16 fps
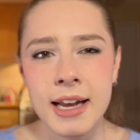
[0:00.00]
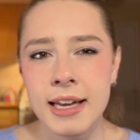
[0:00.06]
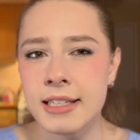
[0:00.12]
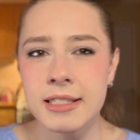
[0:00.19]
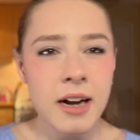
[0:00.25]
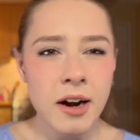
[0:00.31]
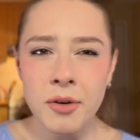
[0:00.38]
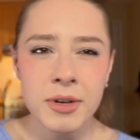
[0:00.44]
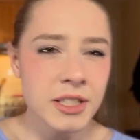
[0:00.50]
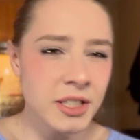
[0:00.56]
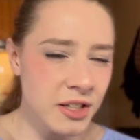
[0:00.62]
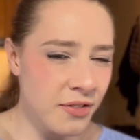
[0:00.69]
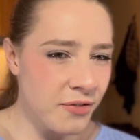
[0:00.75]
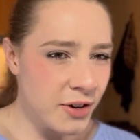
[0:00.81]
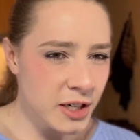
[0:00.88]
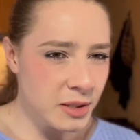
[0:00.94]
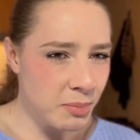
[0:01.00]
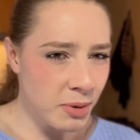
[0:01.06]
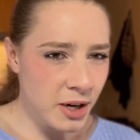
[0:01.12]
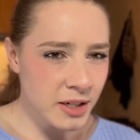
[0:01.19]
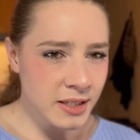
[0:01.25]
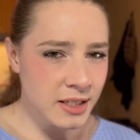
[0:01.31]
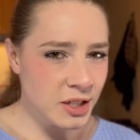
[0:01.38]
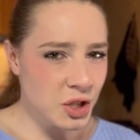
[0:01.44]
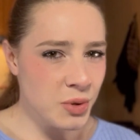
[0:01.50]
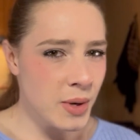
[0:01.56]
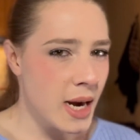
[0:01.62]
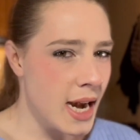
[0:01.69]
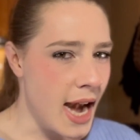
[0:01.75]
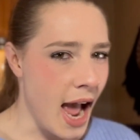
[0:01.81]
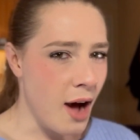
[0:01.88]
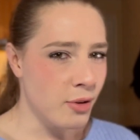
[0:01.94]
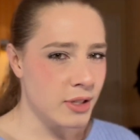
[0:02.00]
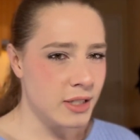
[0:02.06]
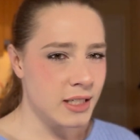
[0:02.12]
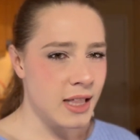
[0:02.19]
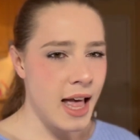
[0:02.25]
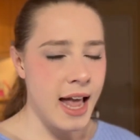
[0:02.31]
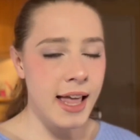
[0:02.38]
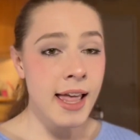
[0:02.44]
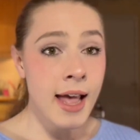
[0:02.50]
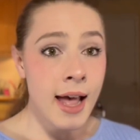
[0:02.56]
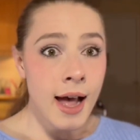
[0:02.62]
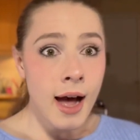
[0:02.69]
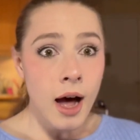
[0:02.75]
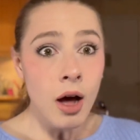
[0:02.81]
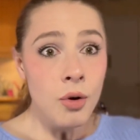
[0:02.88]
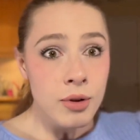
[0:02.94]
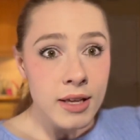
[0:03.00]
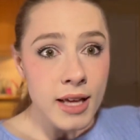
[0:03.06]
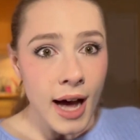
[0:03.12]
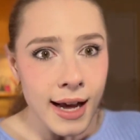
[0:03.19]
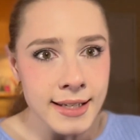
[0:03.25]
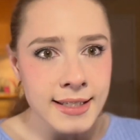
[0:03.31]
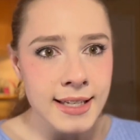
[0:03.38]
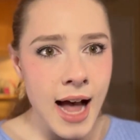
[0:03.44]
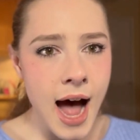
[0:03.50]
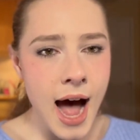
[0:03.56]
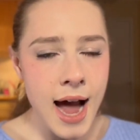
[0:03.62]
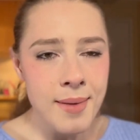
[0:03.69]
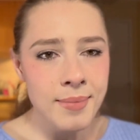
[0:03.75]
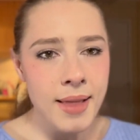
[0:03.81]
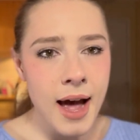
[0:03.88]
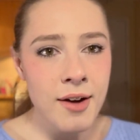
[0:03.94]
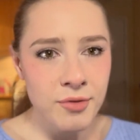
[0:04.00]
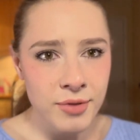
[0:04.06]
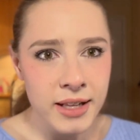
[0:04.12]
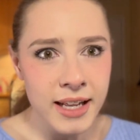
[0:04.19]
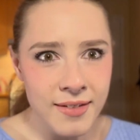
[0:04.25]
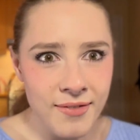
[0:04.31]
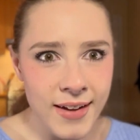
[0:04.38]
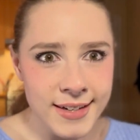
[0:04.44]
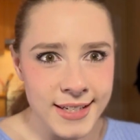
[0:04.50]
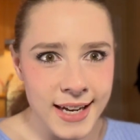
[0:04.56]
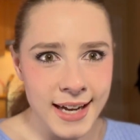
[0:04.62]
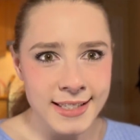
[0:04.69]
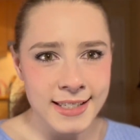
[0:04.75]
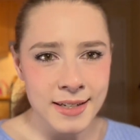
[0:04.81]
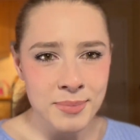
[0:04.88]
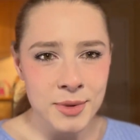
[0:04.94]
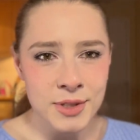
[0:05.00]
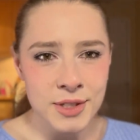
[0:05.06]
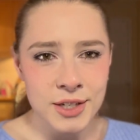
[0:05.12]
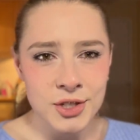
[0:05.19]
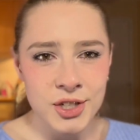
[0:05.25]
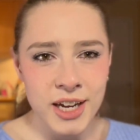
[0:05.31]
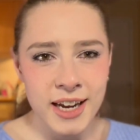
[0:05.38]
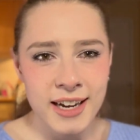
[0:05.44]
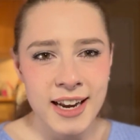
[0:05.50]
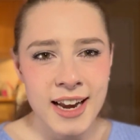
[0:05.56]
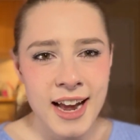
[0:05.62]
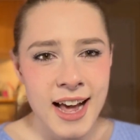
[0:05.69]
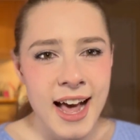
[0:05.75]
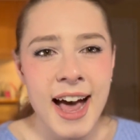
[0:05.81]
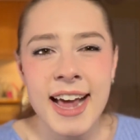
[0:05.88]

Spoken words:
He's not always the first person to announce, like, oh, yes, I'm a really fantastic musician.